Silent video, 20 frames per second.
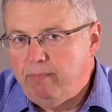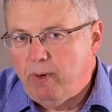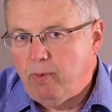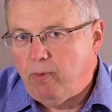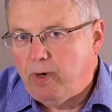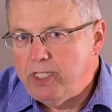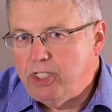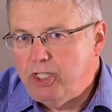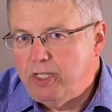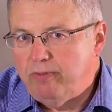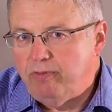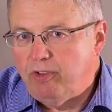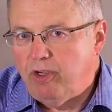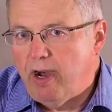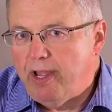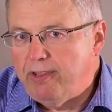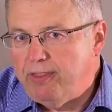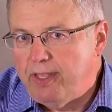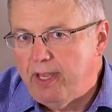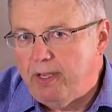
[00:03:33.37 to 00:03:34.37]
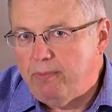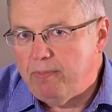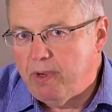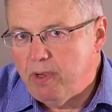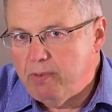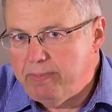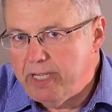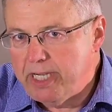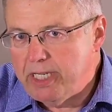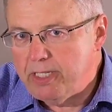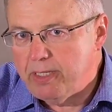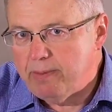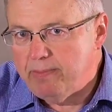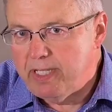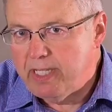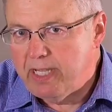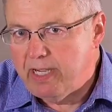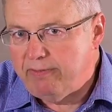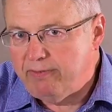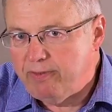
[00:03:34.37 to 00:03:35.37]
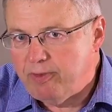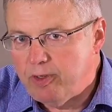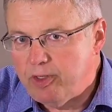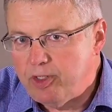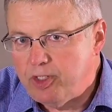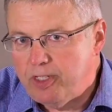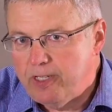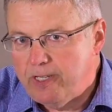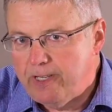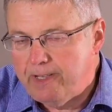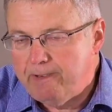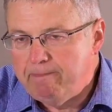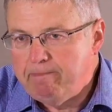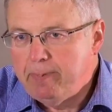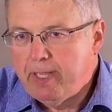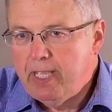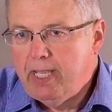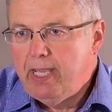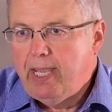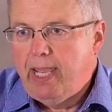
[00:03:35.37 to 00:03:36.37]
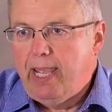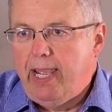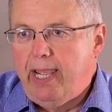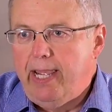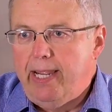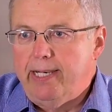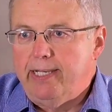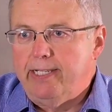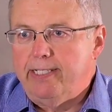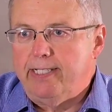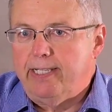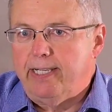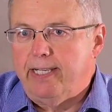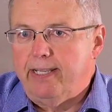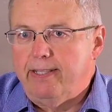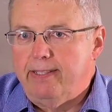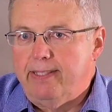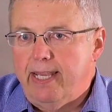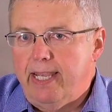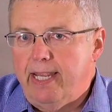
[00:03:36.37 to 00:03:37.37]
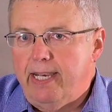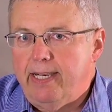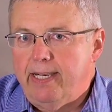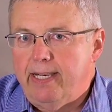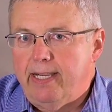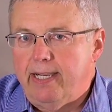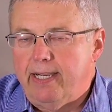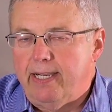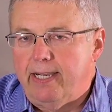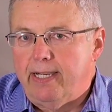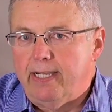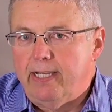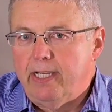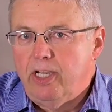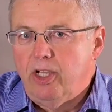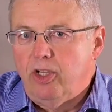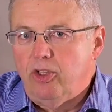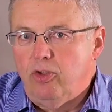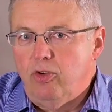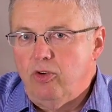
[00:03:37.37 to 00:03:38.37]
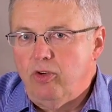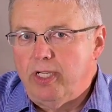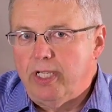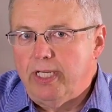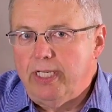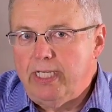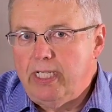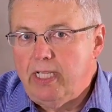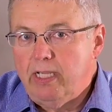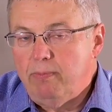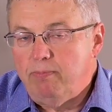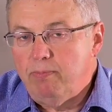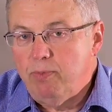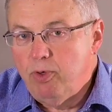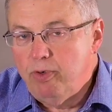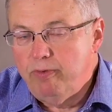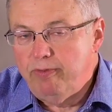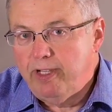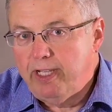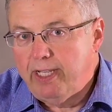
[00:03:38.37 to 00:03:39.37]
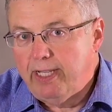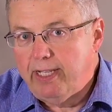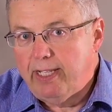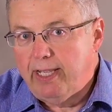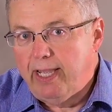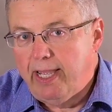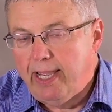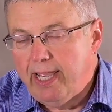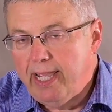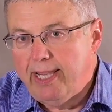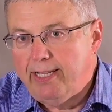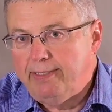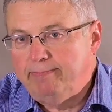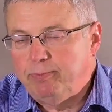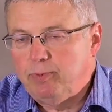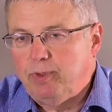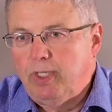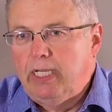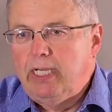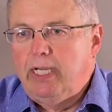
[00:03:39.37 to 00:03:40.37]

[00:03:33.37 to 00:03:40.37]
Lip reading: But once you've got that momentum in that first year, and then you can keep moving ahead.